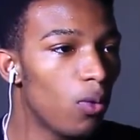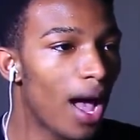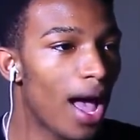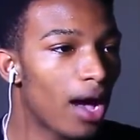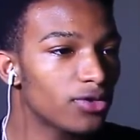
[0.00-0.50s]

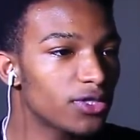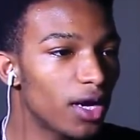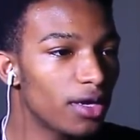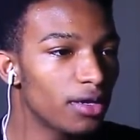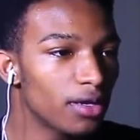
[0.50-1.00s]
Wow,
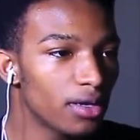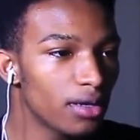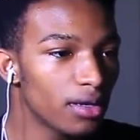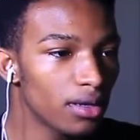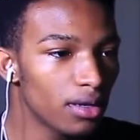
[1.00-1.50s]
son.
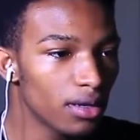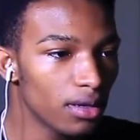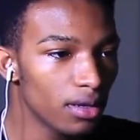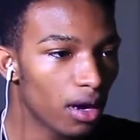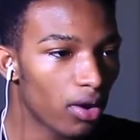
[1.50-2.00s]

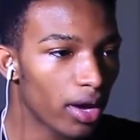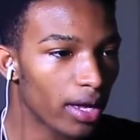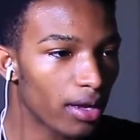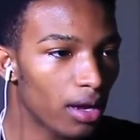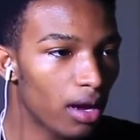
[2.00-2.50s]
All right.